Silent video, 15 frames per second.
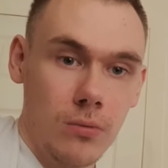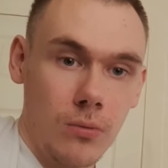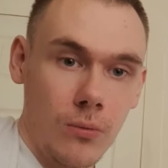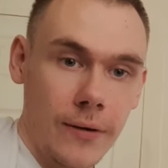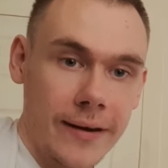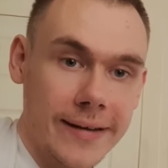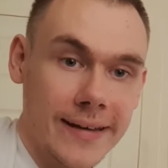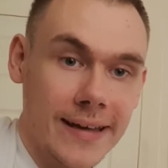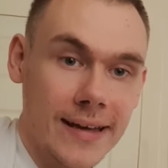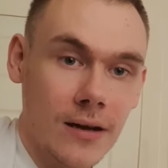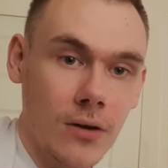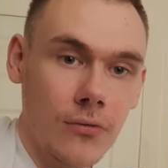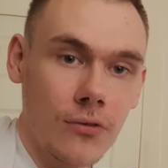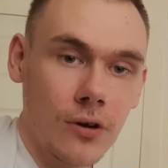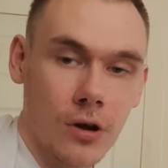When a
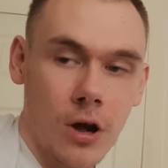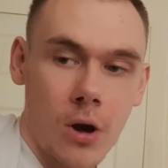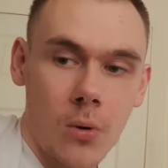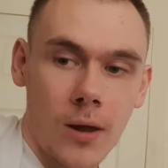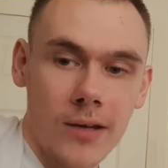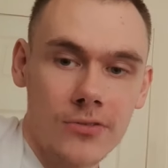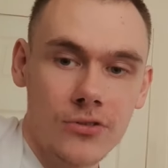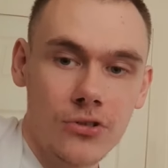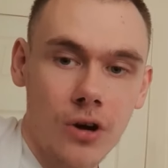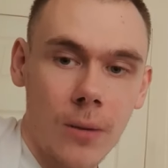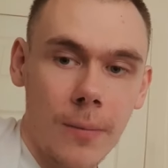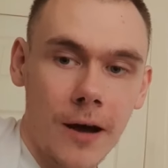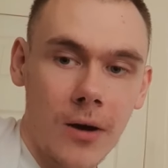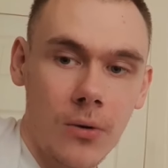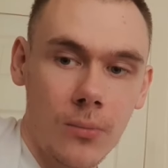kick-off or a goal line
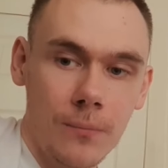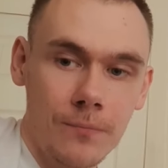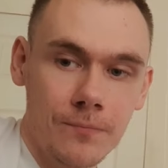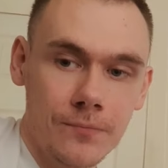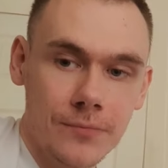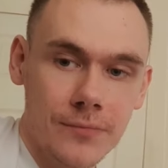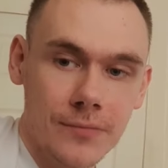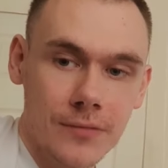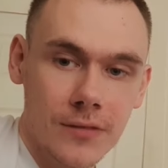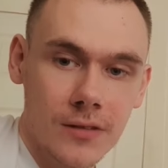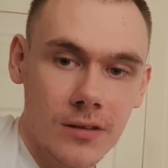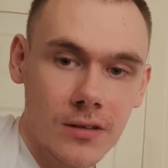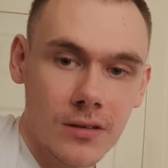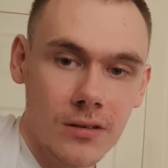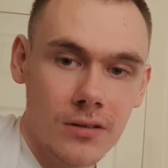dropout
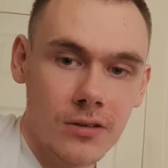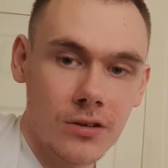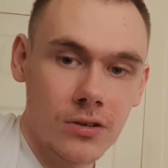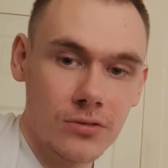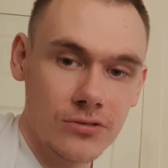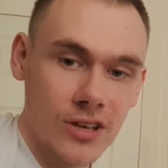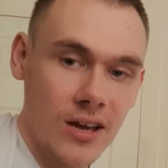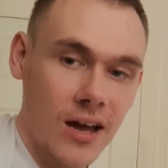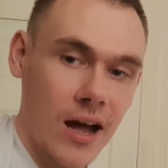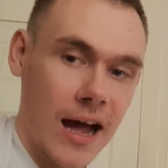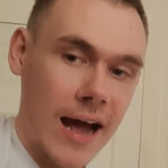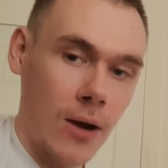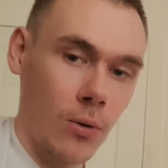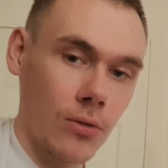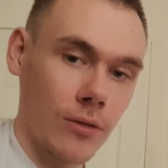goes
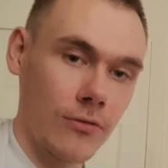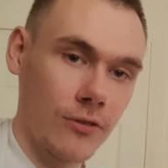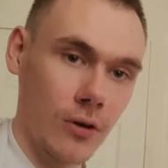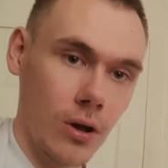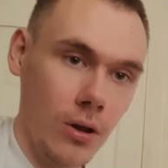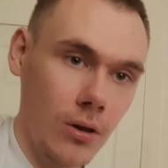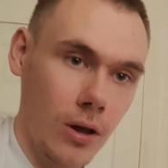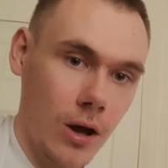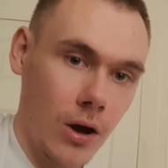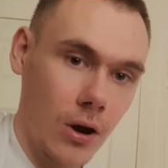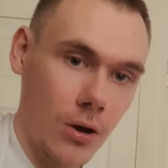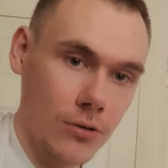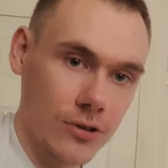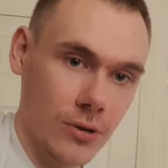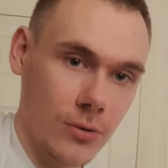out on the fall,
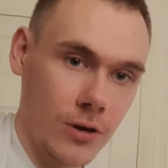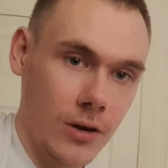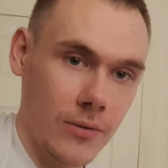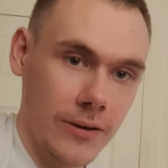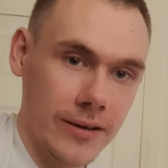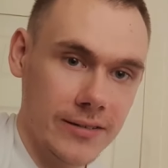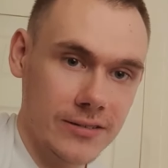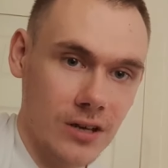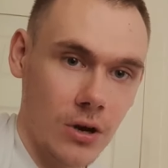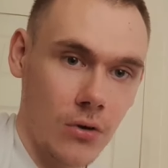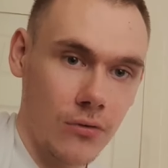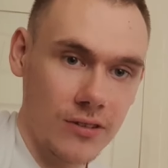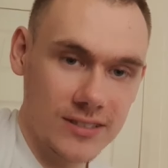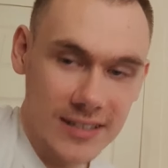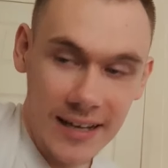also known as over
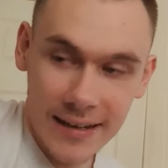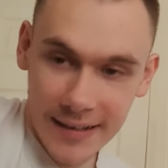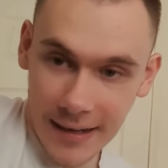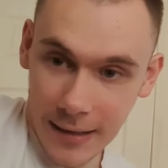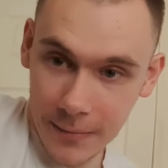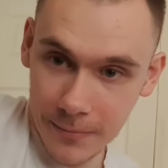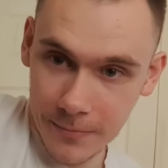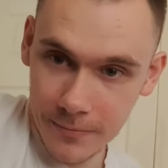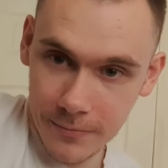the sideline,